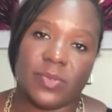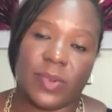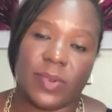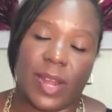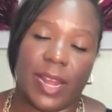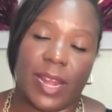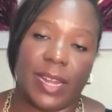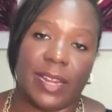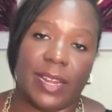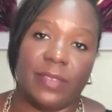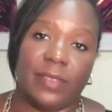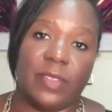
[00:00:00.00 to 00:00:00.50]

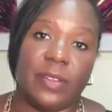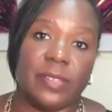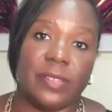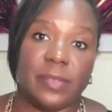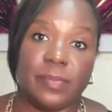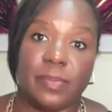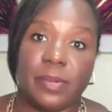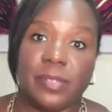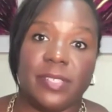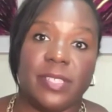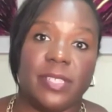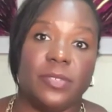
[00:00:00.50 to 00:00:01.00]
Right. If there's
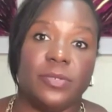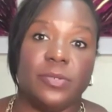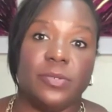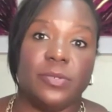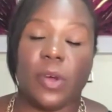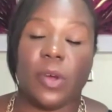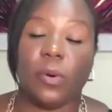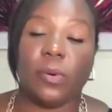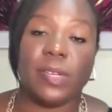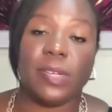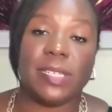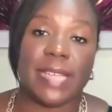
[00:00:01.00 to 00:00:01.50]
a person
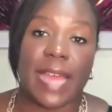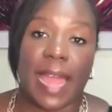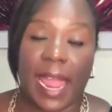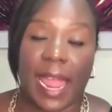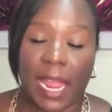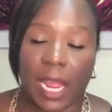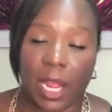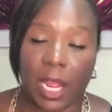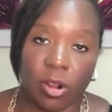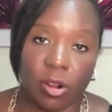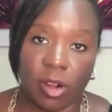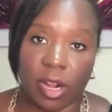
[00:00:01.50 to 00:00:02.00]
who's always
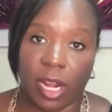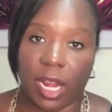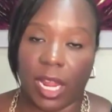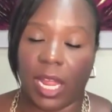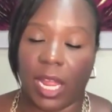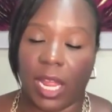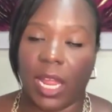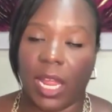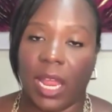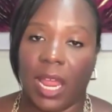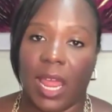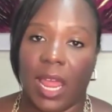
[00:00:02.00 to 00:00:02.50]

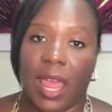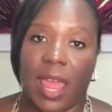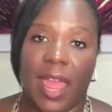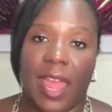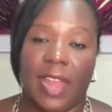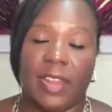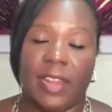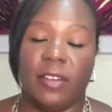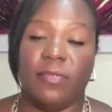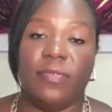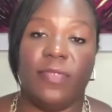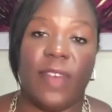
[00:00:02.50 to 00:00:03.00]
angry
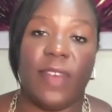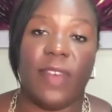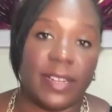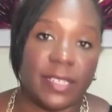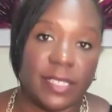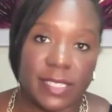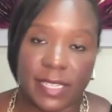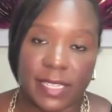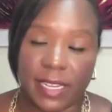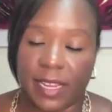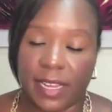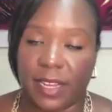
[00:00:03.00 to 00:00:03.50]
and
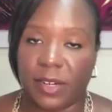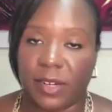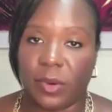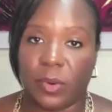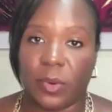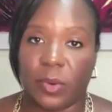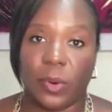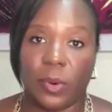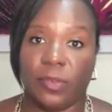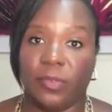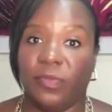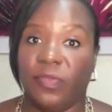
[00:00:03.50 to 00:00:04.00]
offended
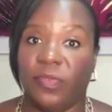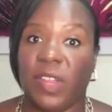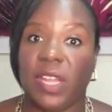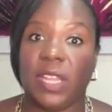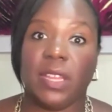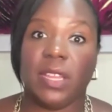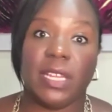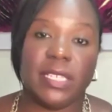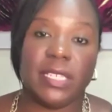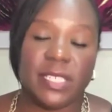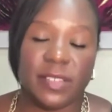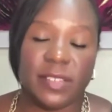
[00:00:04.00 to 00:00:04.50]
or
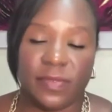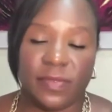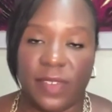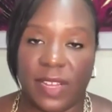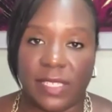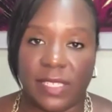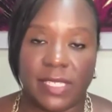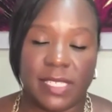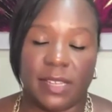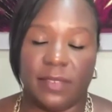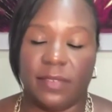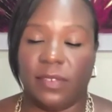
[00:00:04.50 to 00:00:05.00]
feeling
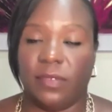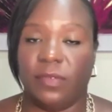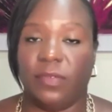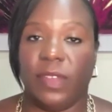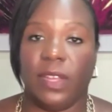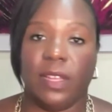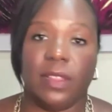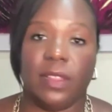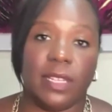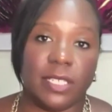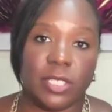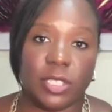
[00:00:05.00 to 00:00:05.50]
defensive and
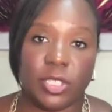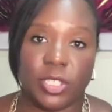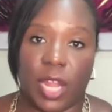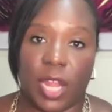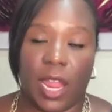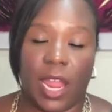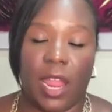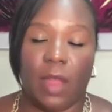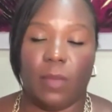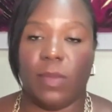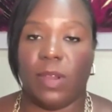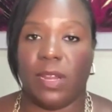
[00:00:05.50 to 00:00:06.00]
feeling
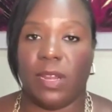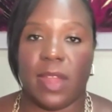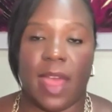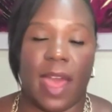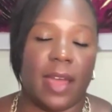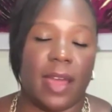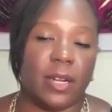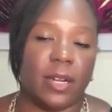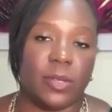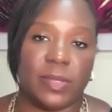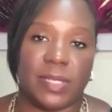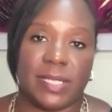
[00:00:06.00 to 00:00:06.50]
shame and
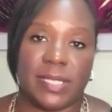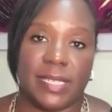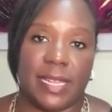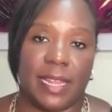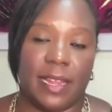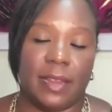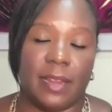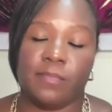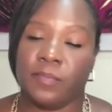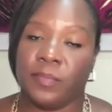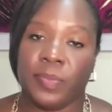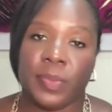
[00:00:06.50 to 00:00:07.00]

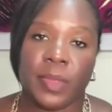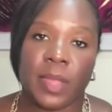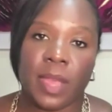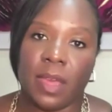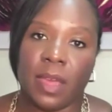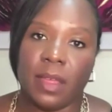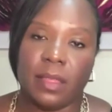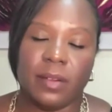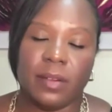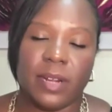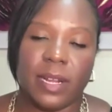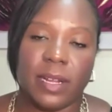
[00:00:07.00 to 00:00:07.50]
inadequacy,
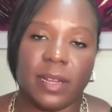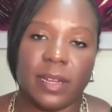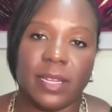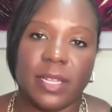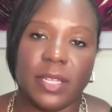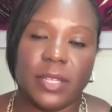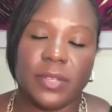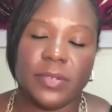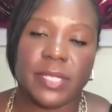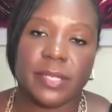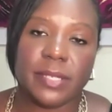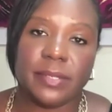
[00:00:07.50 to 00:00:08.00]
they're not going to
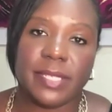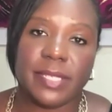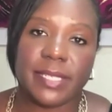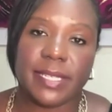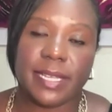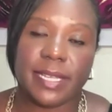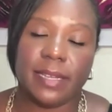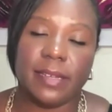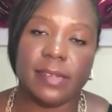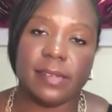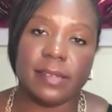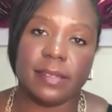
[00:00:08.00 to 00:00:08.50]
use those
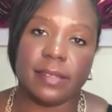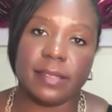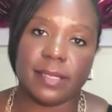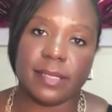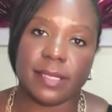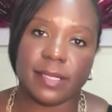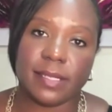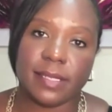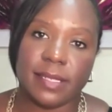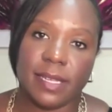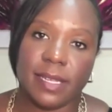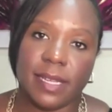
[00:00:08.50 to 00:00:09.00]

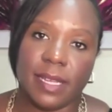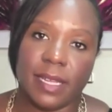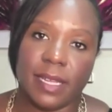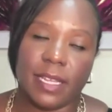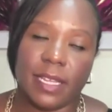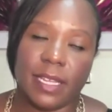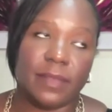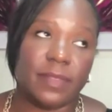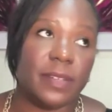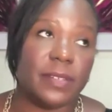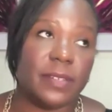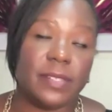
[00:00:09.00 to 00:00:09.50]
skills.
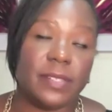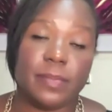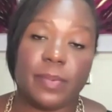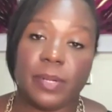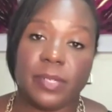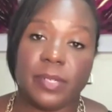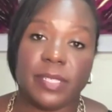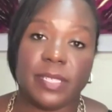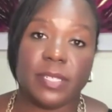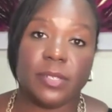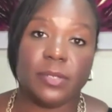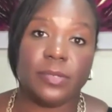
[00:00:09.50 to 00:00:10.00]
If there's a
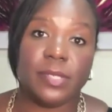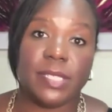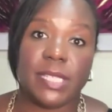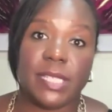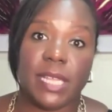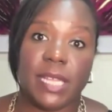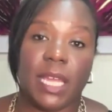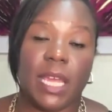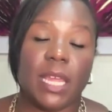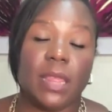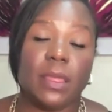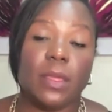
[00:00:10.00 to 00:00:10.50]
person who's
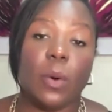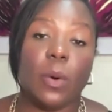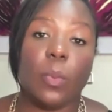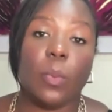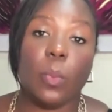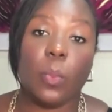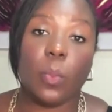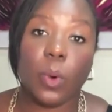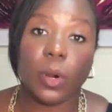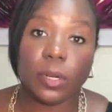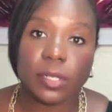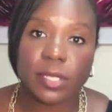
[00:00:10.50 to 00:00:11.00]
thinking the
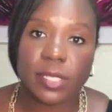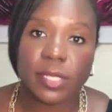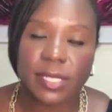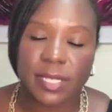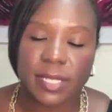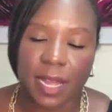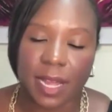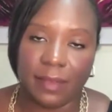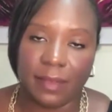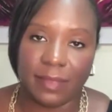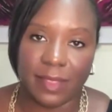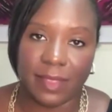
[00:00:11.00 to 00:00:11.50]

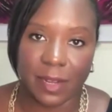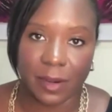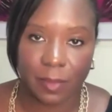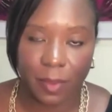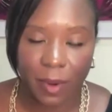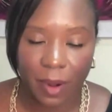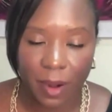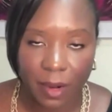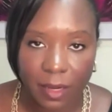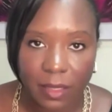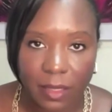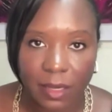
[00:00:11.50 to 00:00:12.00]
worst of their
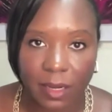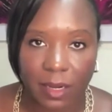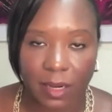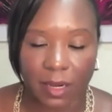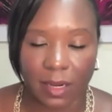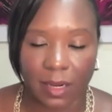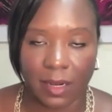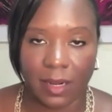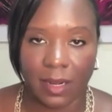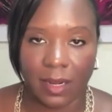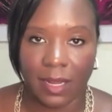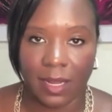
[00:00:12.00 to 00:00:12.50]

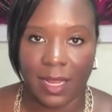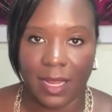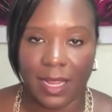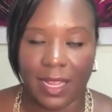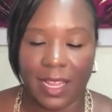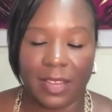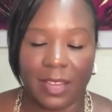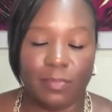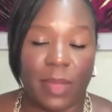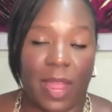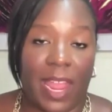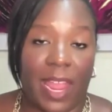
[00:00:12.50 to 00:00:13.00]
partner
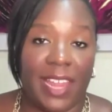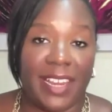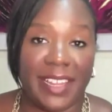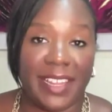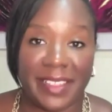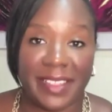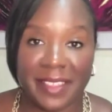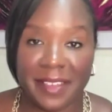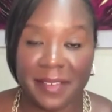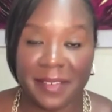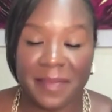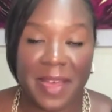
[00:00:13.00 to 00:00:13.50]
and
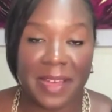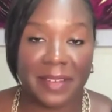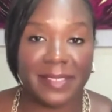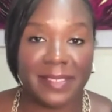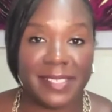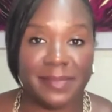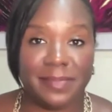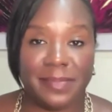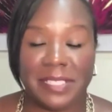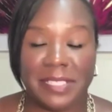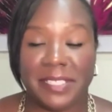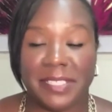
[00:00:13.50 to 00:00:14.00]
painting them
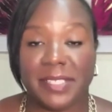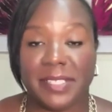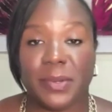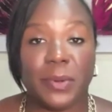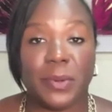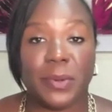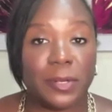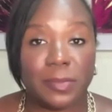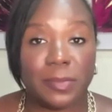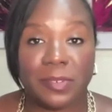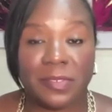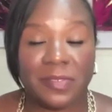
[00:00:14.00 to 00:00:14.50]
out to be this
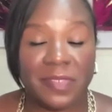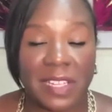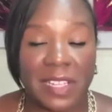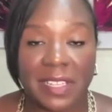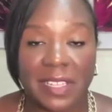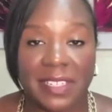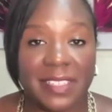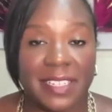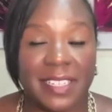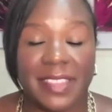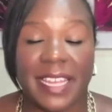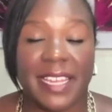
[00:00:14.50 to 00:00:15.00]
horrible
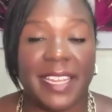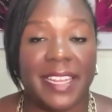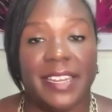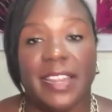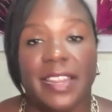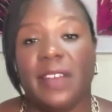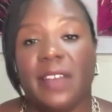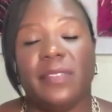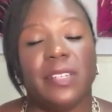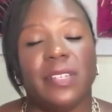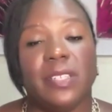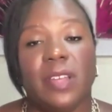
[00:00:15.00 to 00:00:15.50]
villain that they can
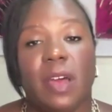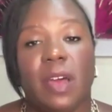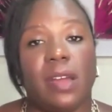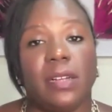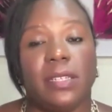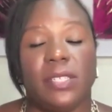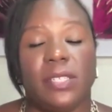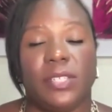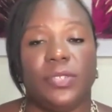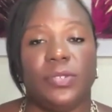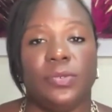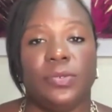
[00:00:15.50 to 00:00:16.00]
never
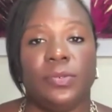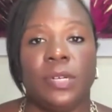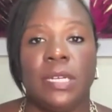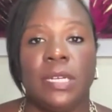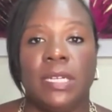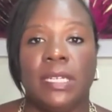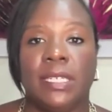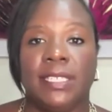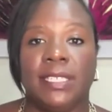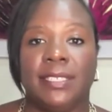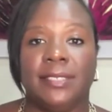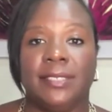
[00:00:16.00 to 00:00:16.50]
talk to,
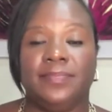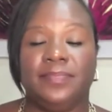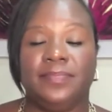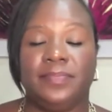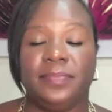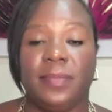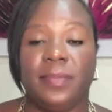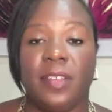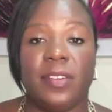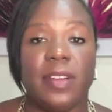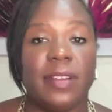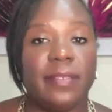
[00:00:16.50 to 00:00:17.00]

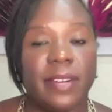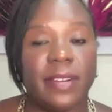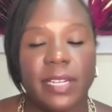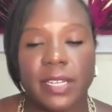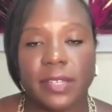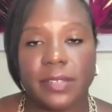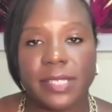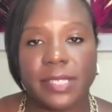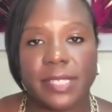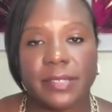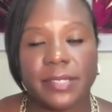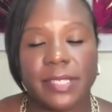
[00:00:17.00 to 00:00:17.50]
you're never going
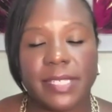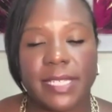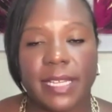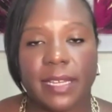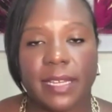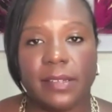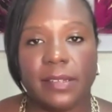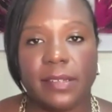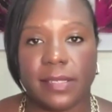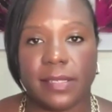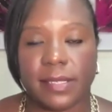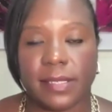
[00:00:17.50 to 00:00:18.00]
to use those
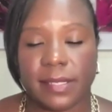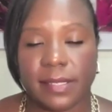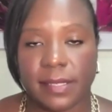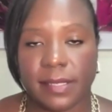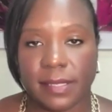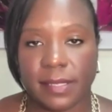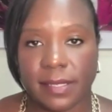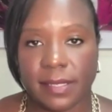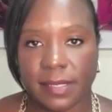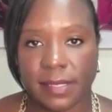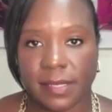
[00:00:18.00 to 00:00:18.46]
skills.